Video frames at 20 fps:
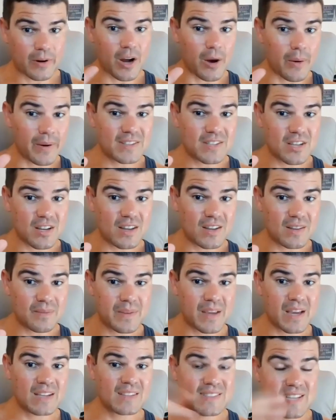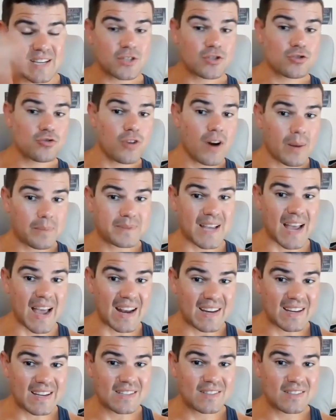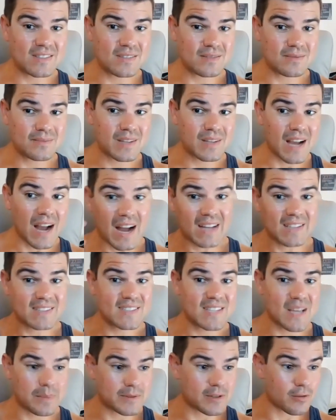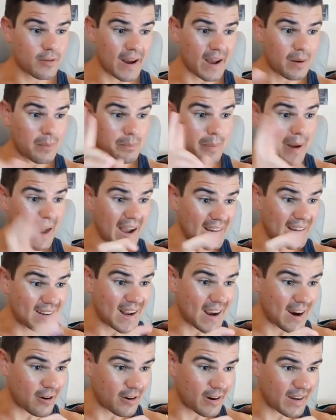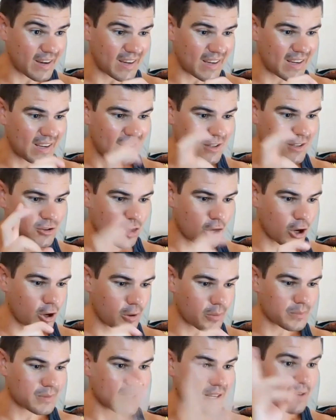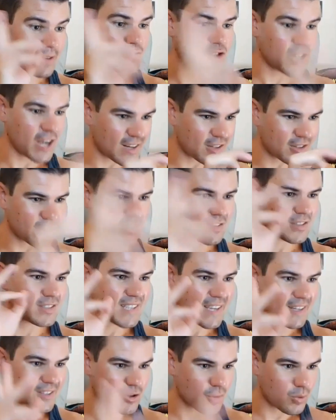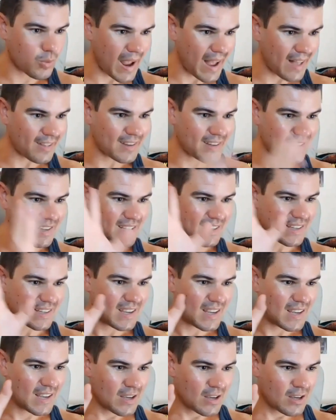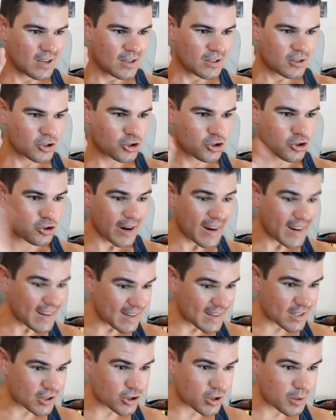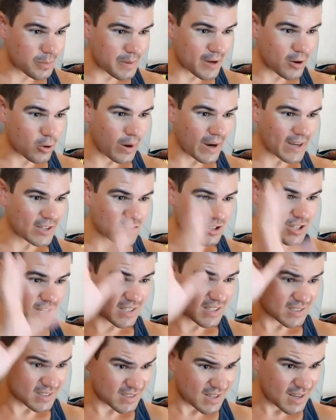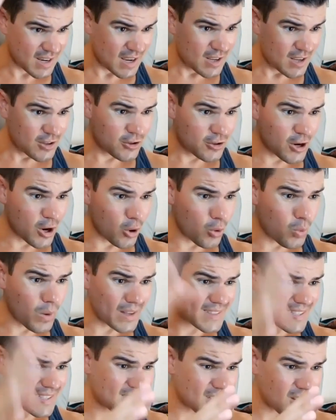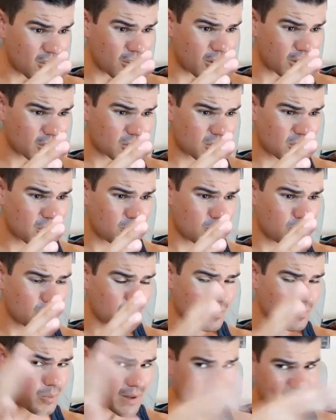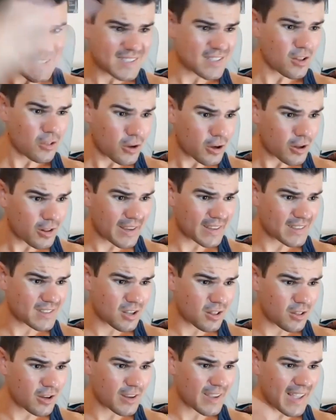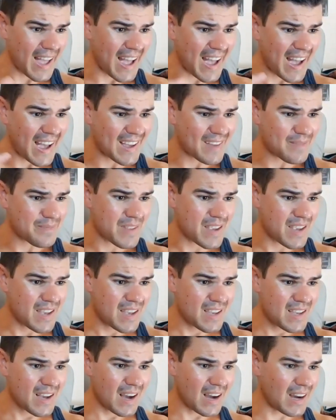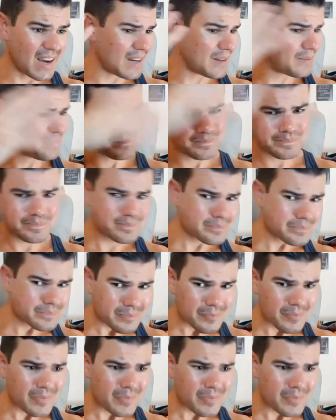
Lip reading: Like, we're going to disrupt any concept around binary terms of gender, sexuality. Straightness should be questioned. What does it look like to look at um,